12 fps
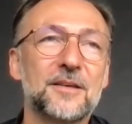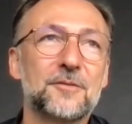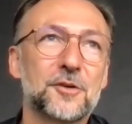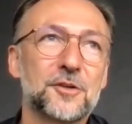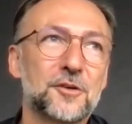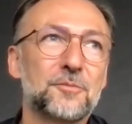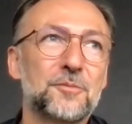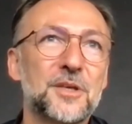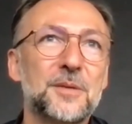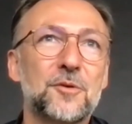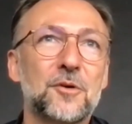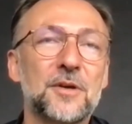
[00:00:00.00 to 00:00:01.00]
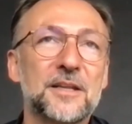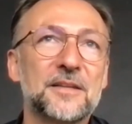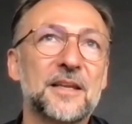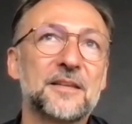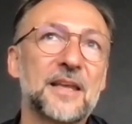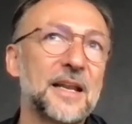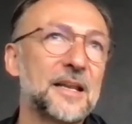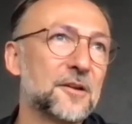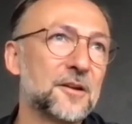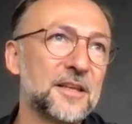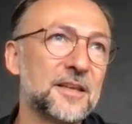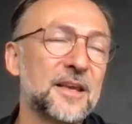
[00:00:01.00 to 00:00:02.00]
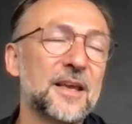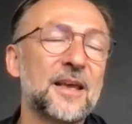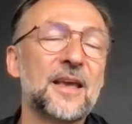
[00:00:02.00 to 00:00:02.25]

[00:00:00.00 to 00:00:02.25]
for young people and elderly.